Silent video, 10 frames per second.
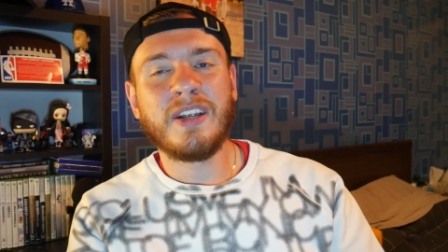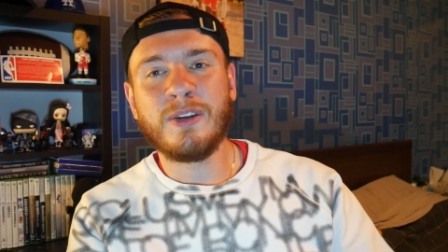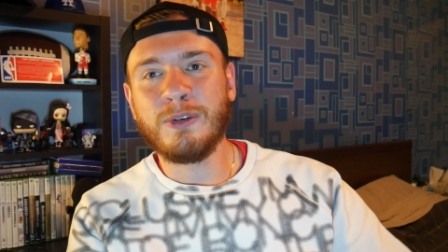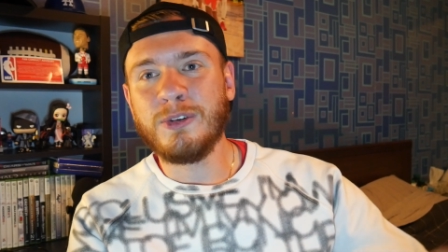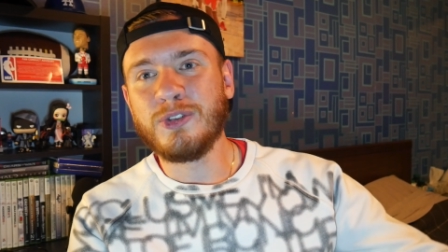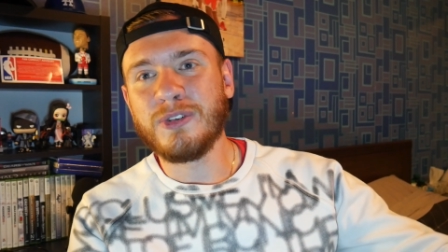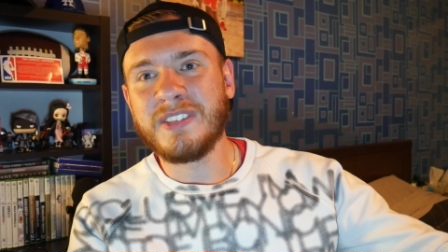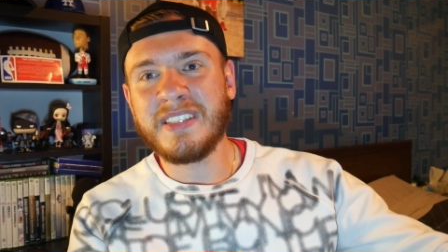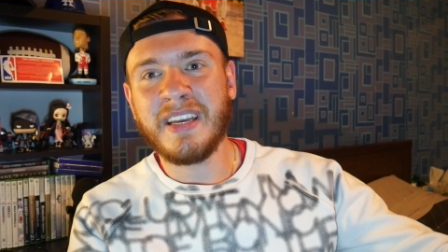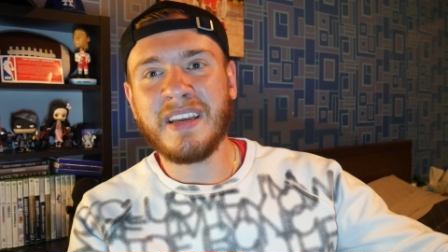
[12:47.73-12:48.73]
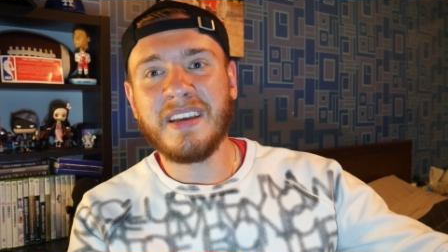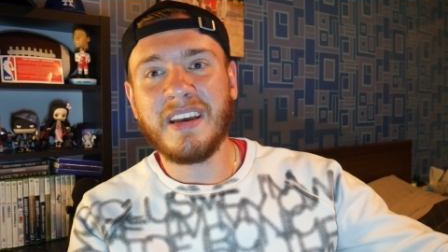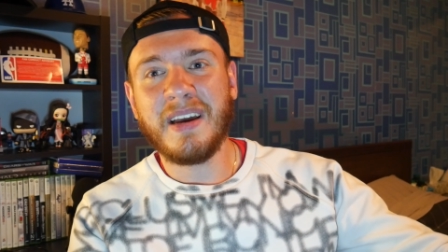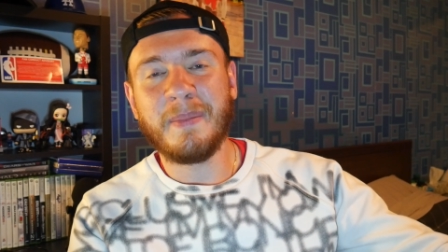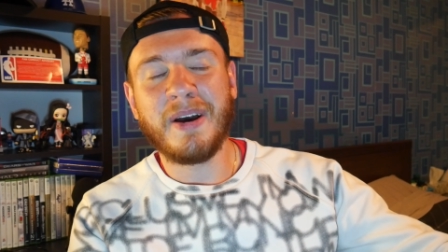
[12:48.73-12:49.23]
No usual stick
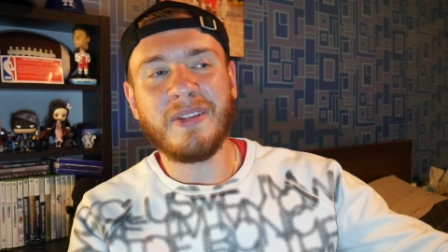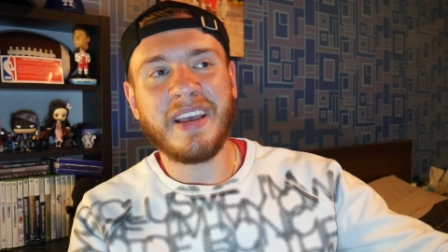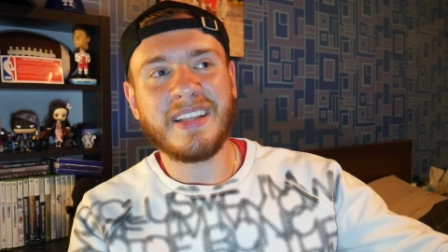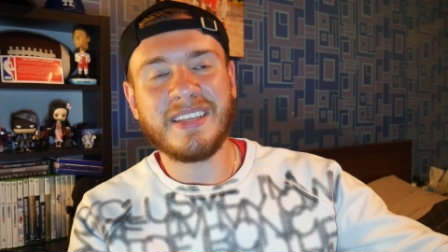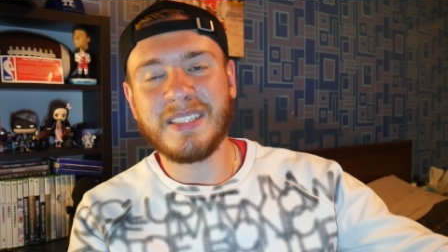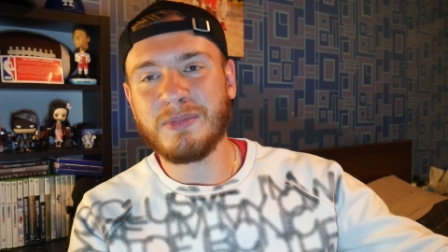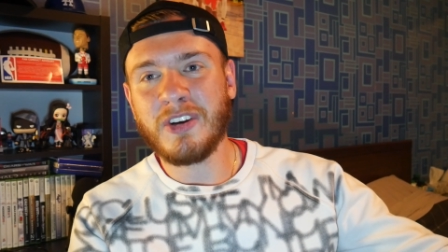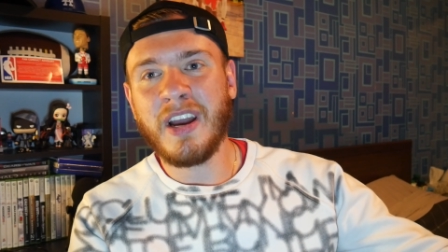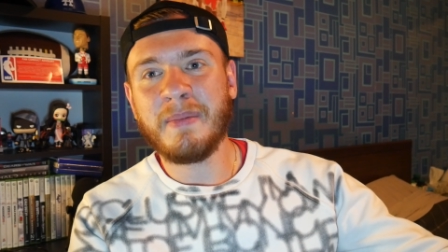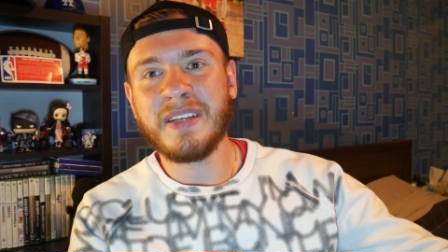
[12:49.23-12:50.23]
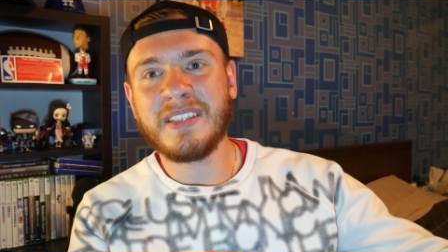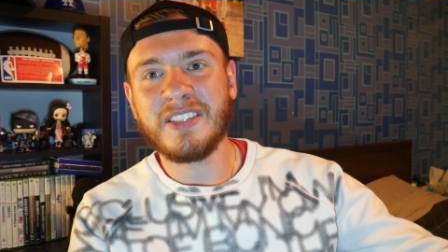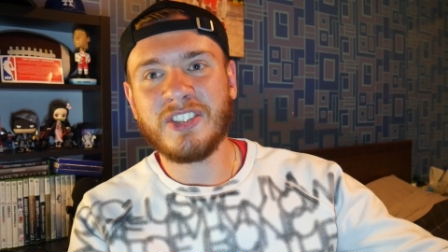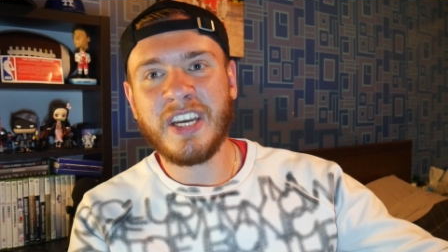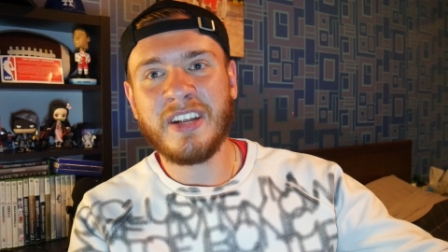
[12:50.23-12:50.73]
about like the subscribing to
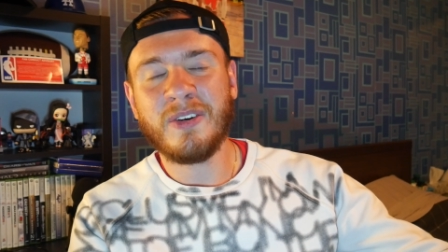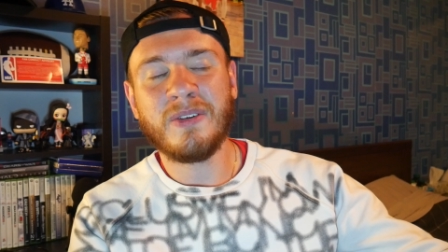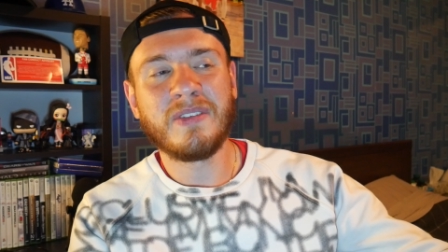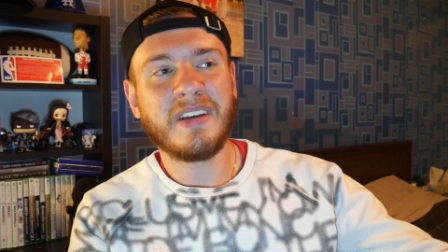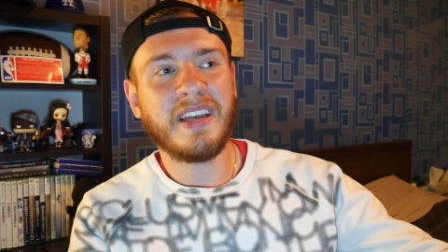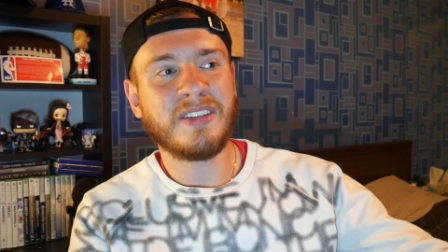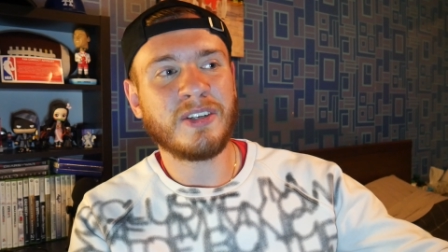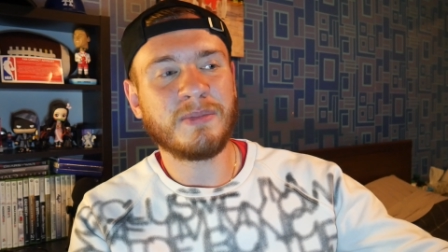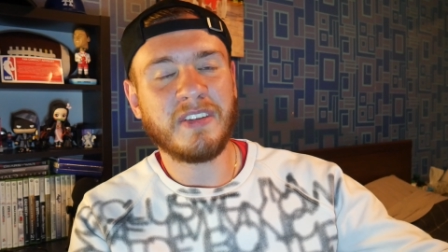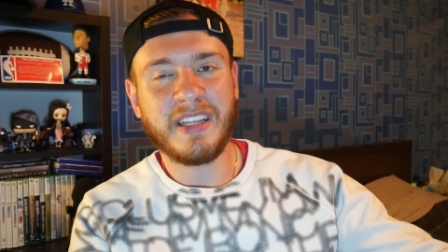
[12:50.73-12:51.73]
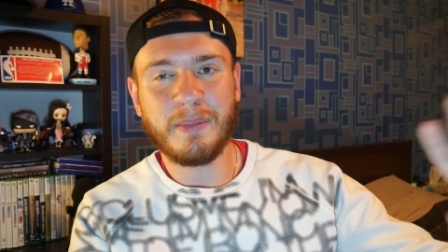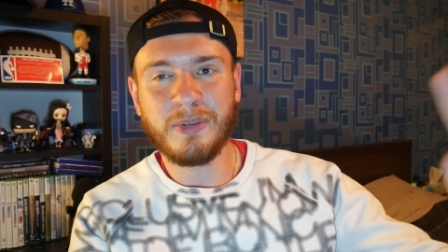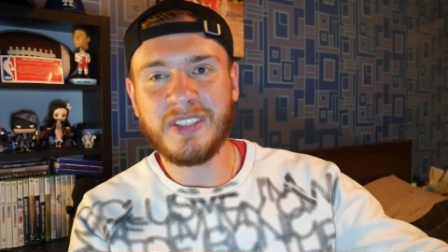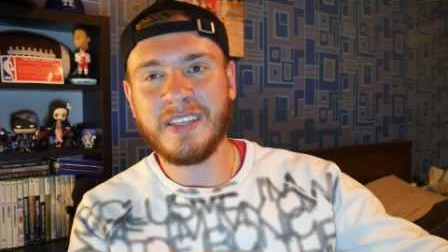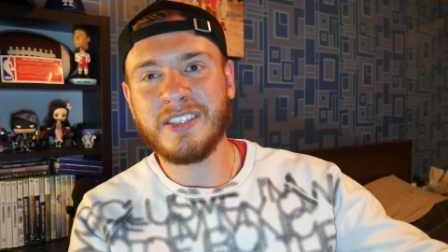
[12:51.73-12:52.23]
this channel in terms of like the
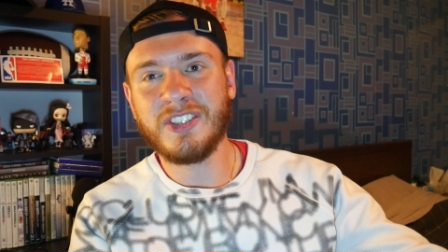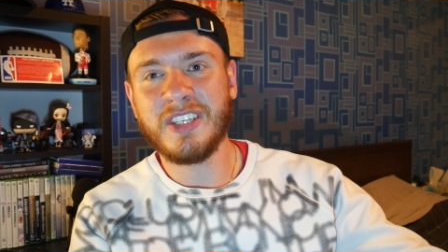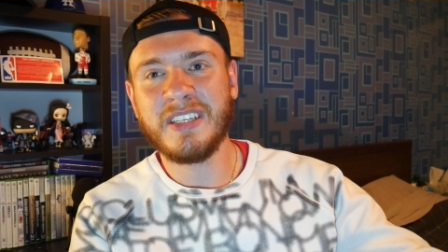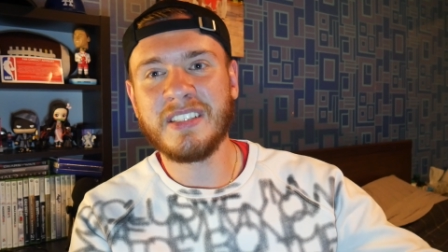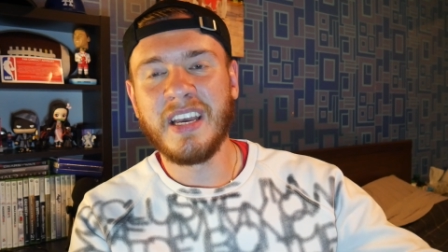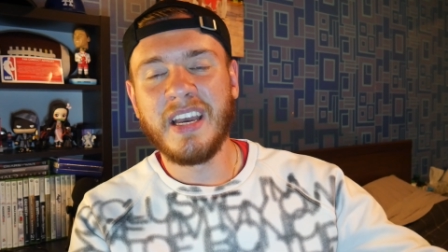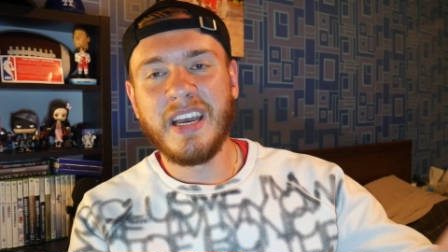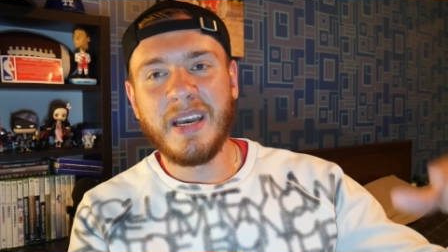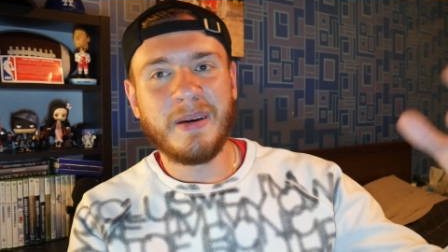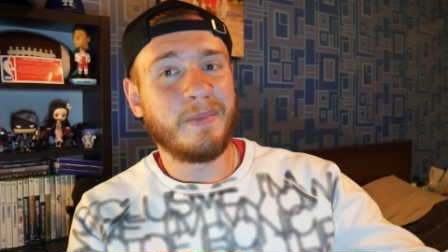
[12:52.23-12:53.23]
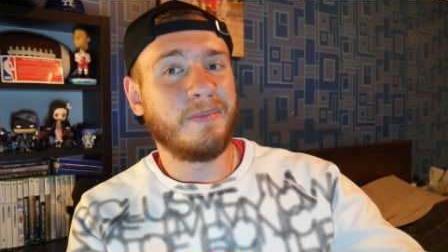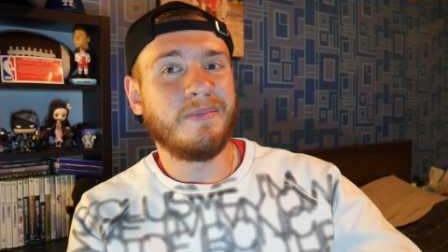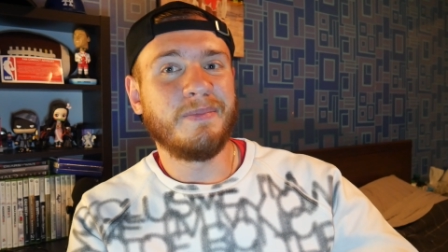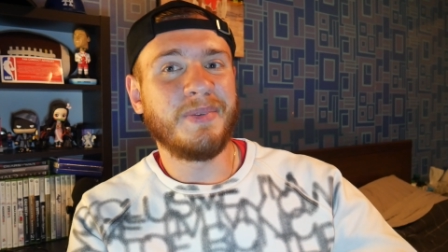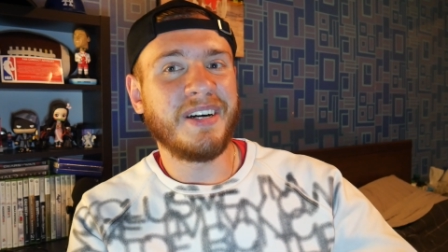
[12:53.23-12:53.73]
percentages,
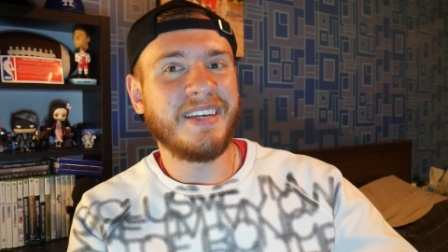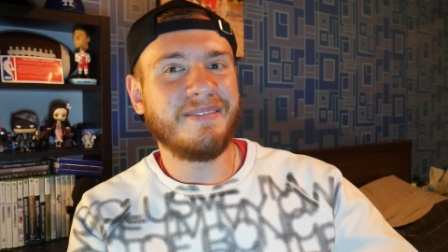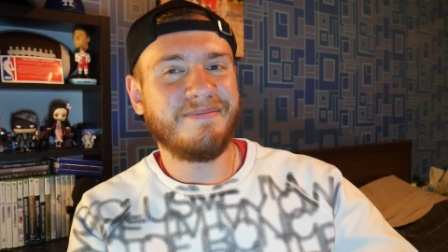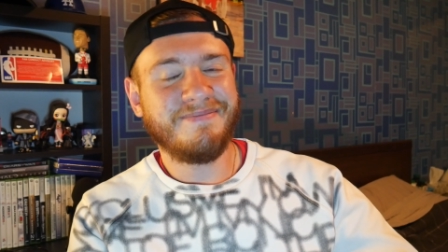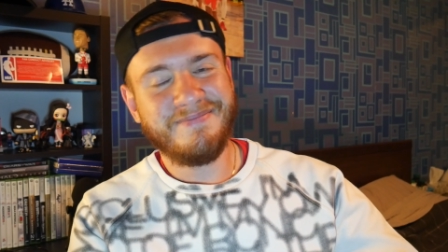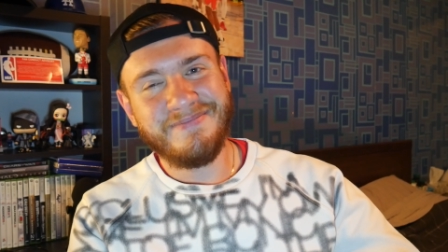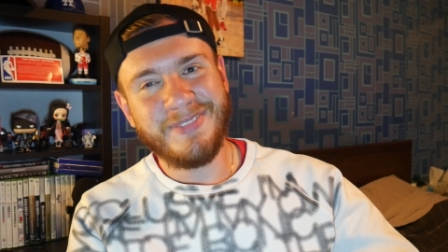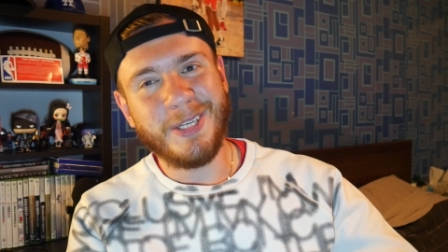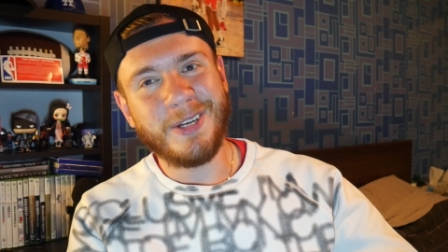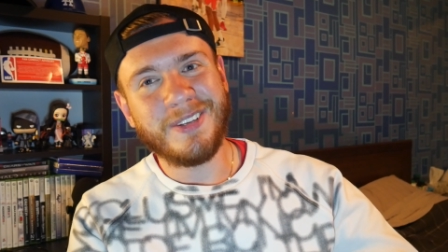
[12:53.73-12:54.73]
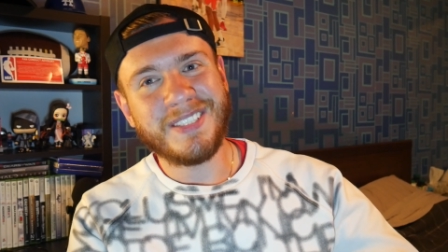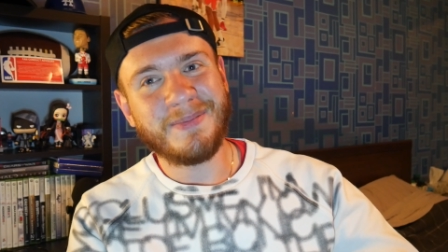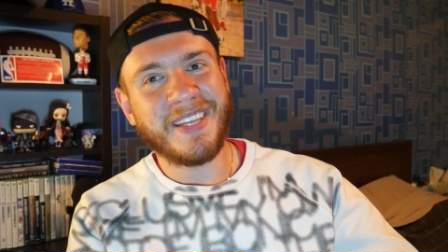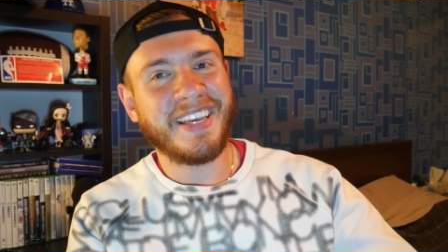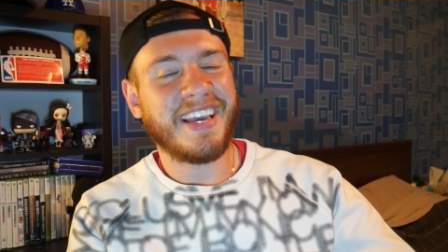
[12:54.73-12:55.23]
but you know it's
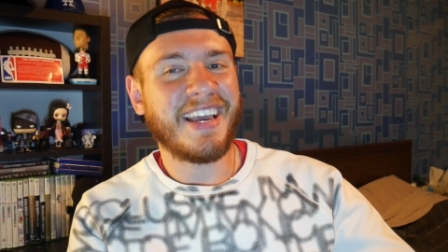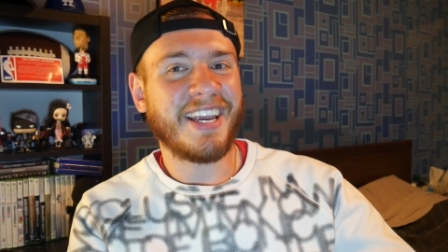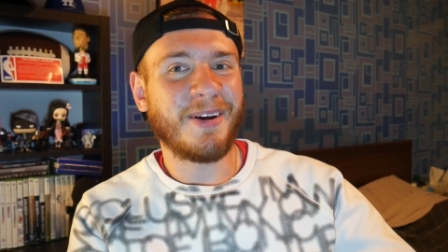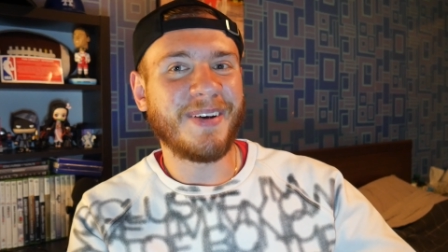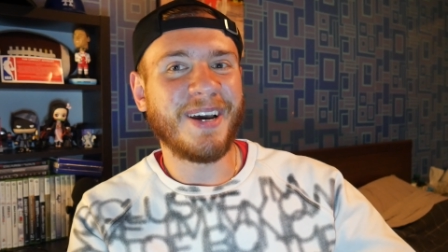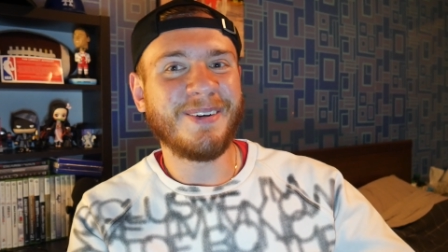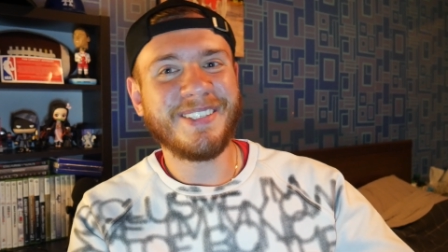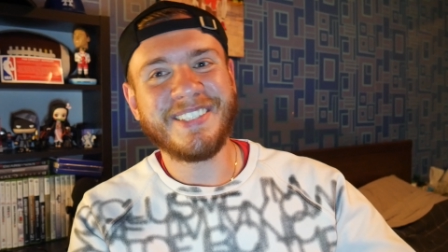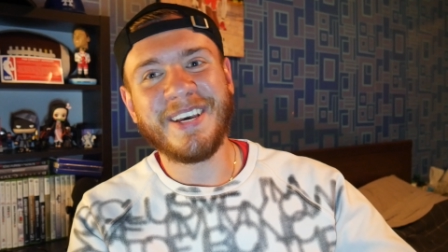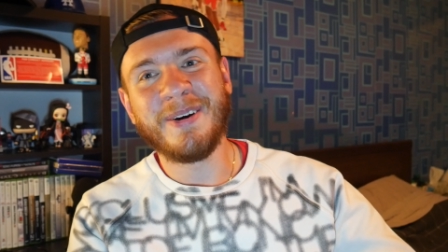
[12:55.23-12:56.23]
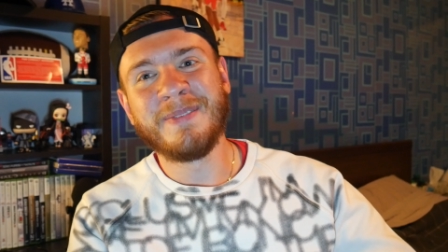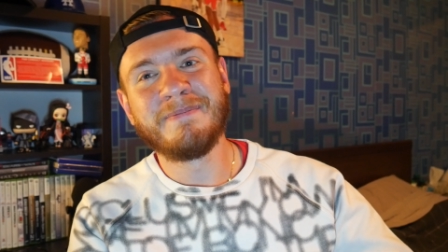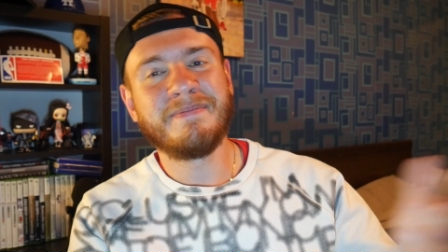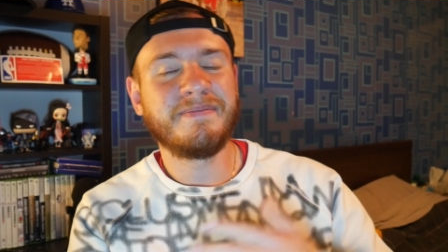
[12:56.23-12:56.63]
something I care about, so